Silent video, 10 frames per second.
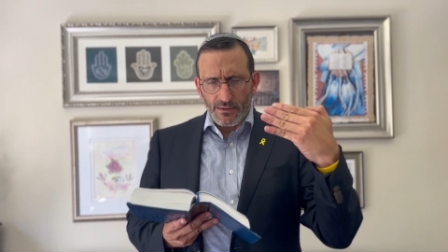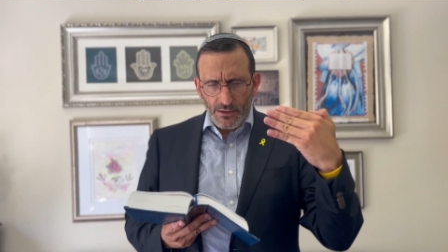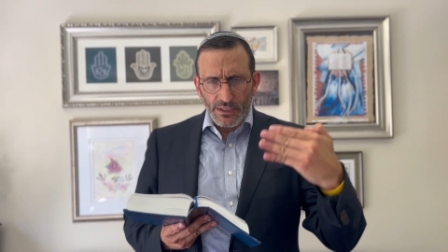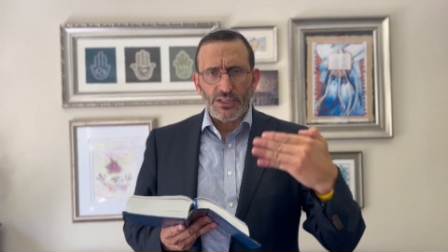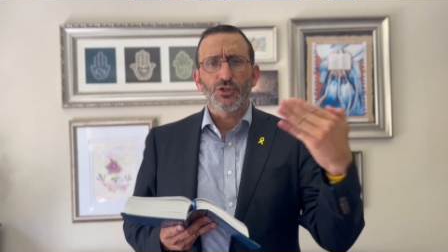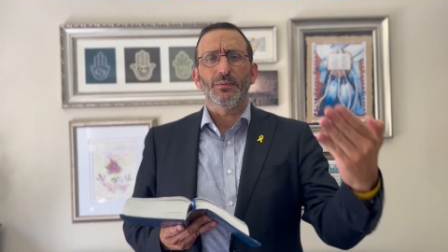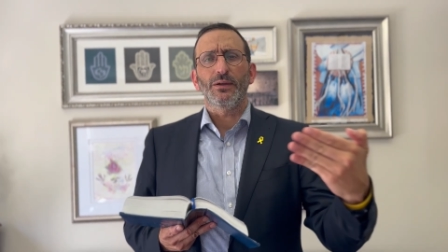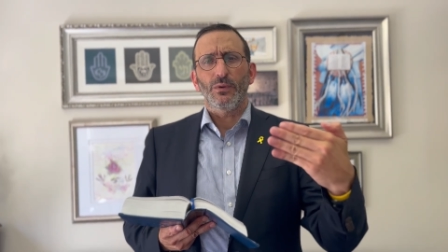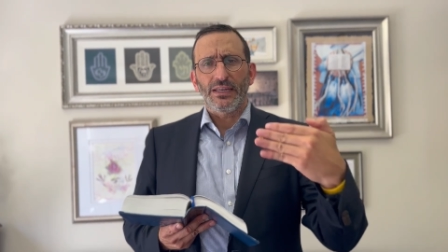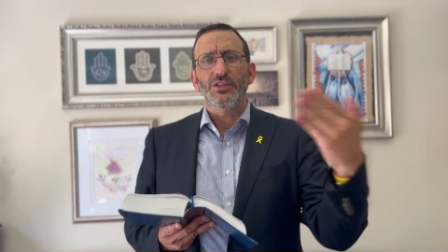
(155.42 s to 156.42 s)
needs to be,
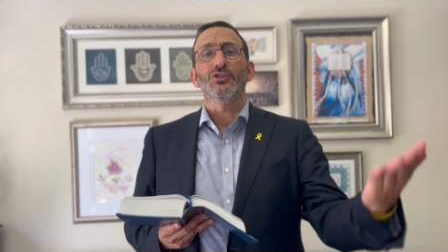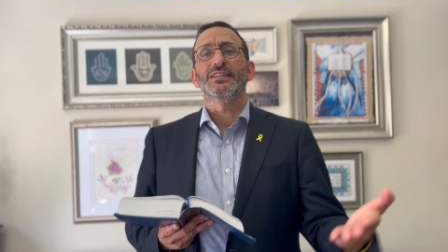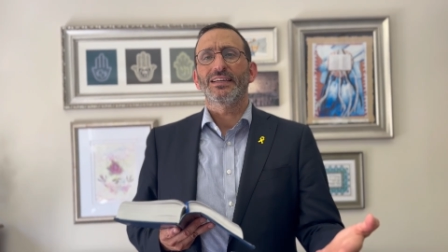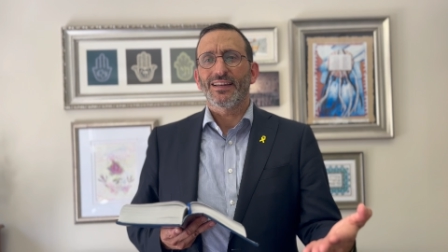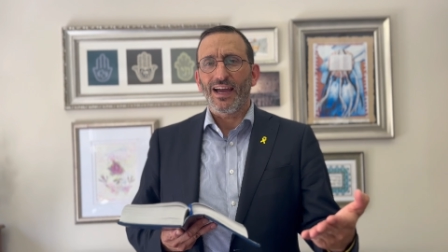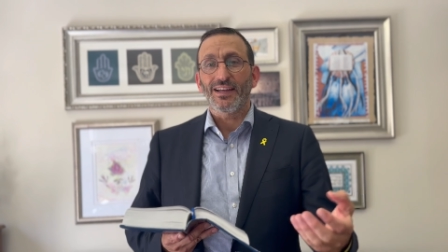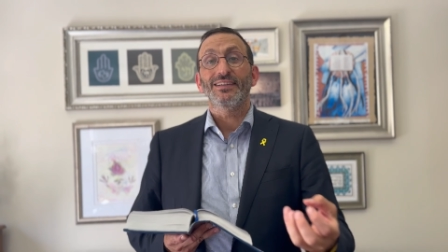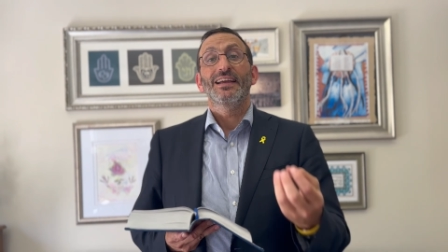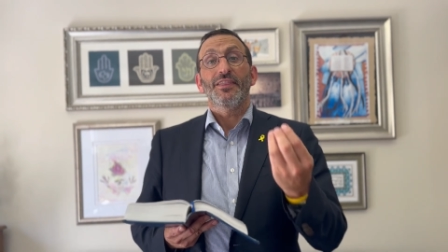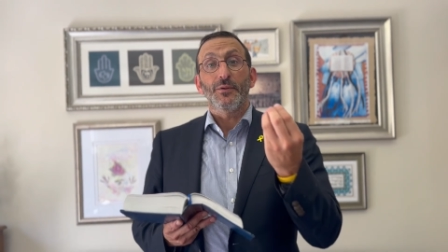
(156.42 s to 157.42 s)
we need to seek it out,
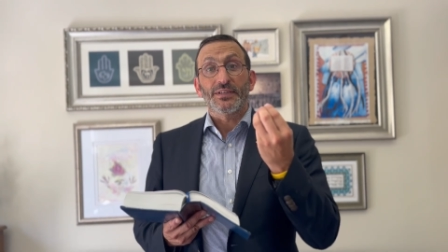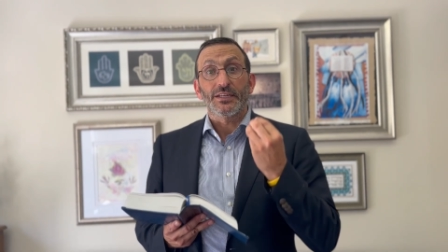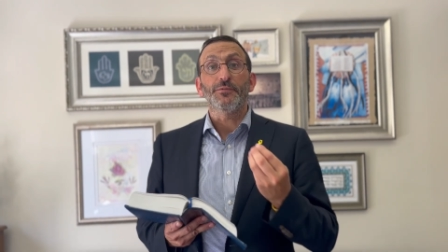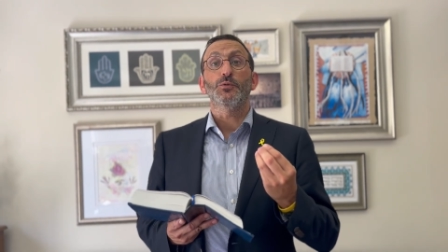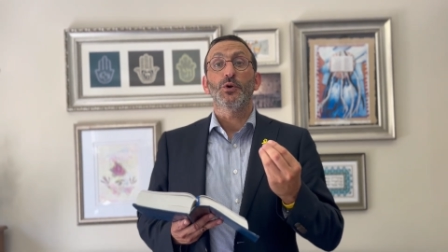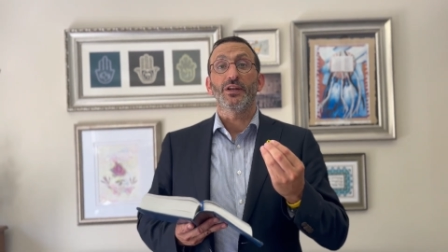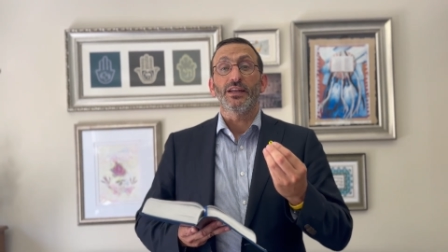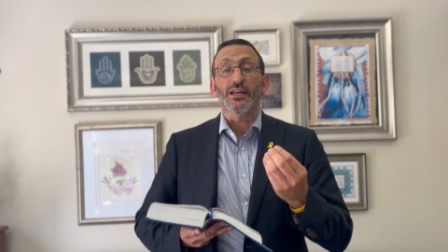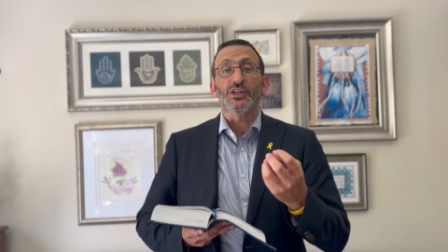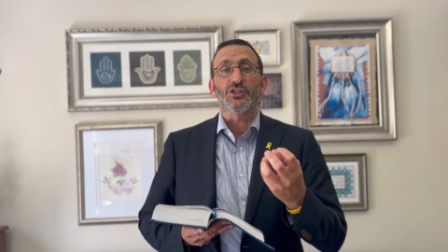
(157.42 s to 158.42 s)
there is a different word in
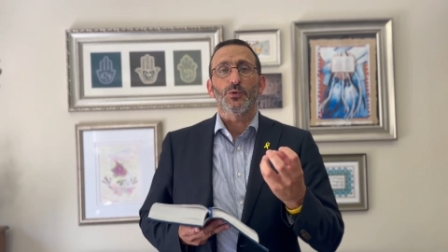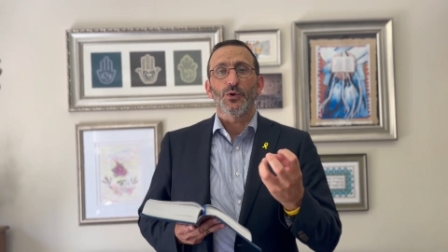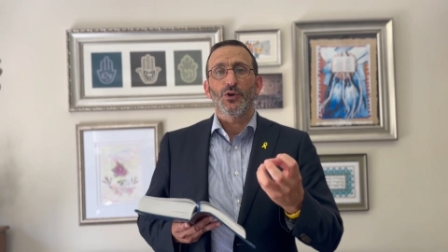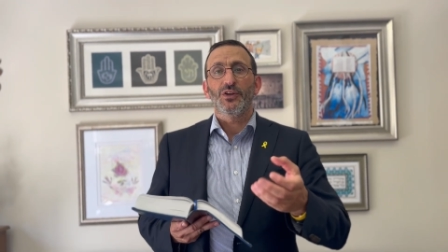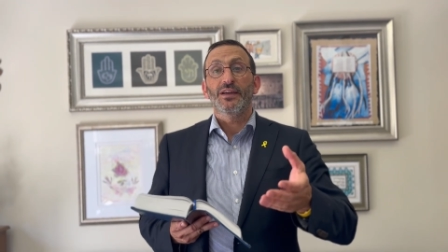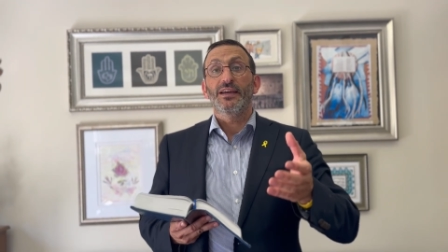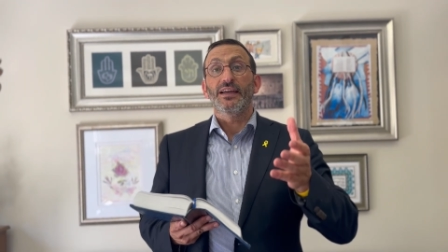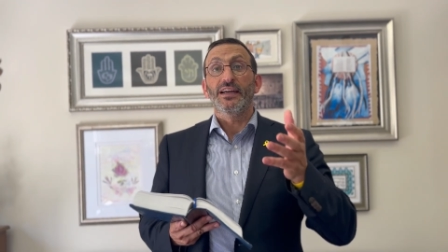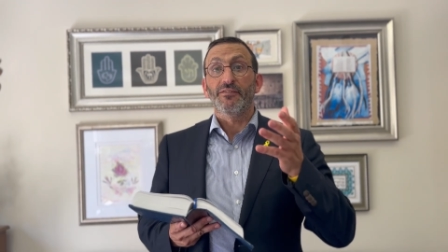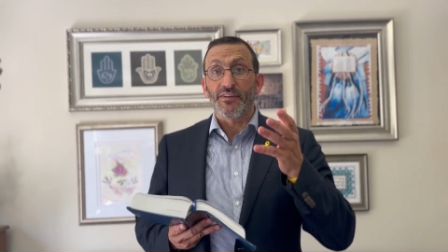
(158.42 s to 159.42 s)
English, the word
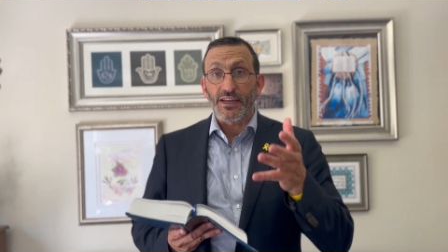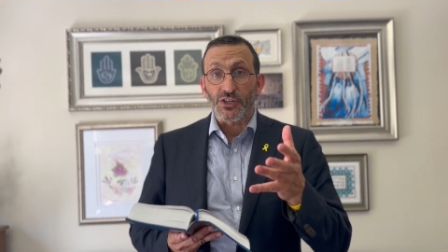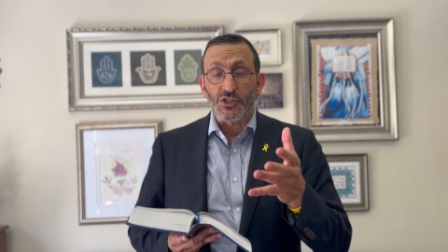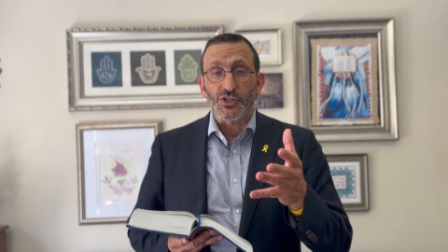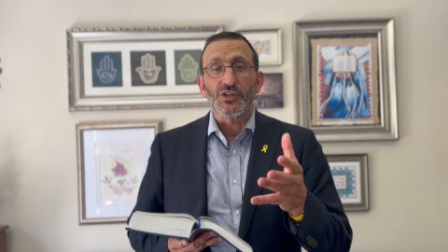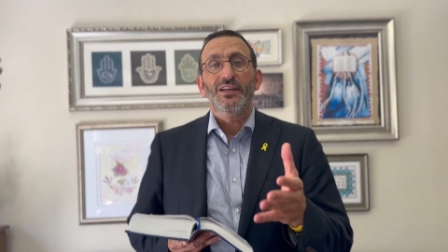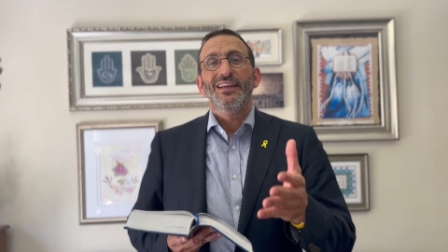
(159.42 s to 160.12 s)
avenge.